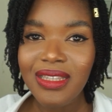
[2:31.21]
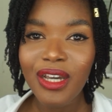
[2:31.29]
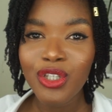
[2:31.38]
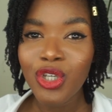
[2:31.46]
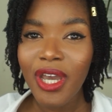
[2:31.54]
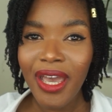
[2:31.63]

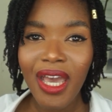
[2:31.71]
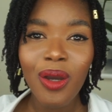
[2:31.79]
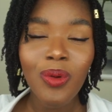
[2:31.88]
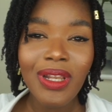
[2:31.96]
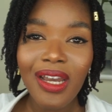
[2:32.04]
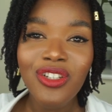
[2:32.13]
that your hair
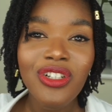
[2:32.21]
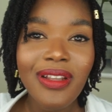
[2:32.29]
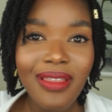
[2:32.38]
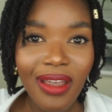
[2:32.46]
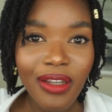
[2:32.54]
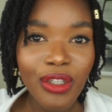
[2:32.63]
will
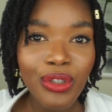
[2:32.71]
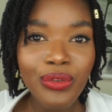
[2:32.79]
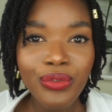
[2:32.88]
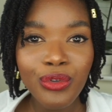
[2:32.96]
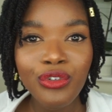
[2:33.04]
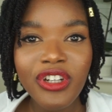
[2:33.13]
actually thank you
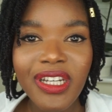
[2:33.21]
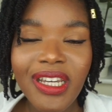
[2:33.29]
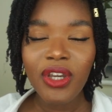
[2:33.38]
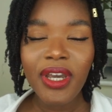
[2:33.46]
for it.